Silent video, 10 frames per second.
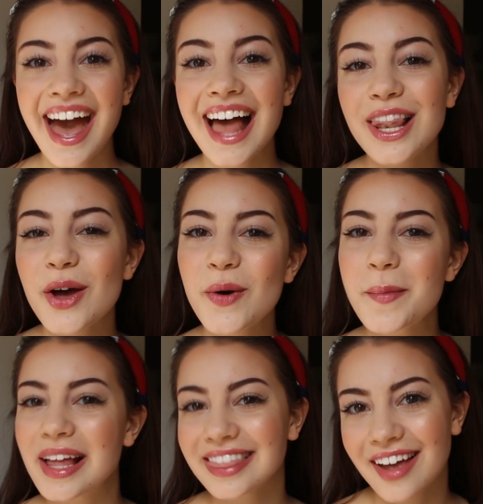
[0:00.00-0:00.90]
Hello,
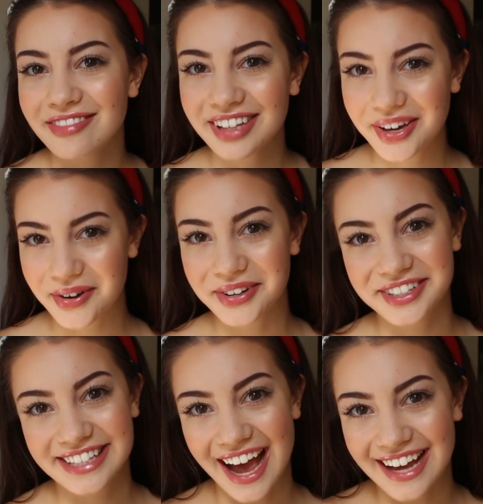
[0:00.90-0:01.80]
my lovely
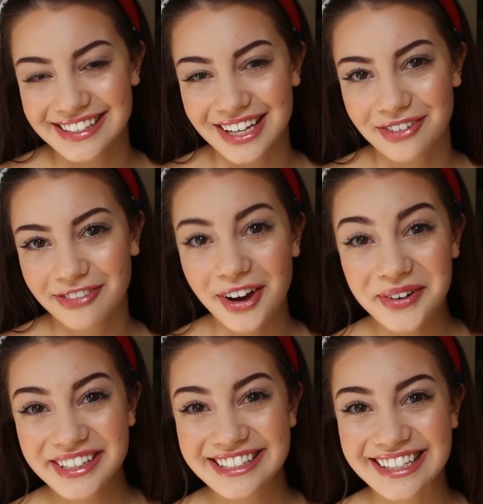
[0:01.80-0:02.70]
girls, guys, and
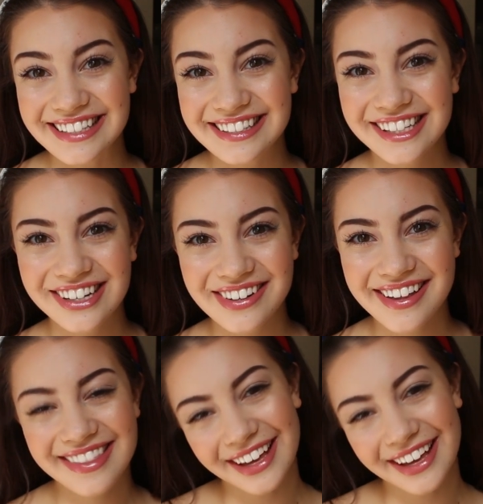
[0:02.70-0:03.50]
folks. It's Keara.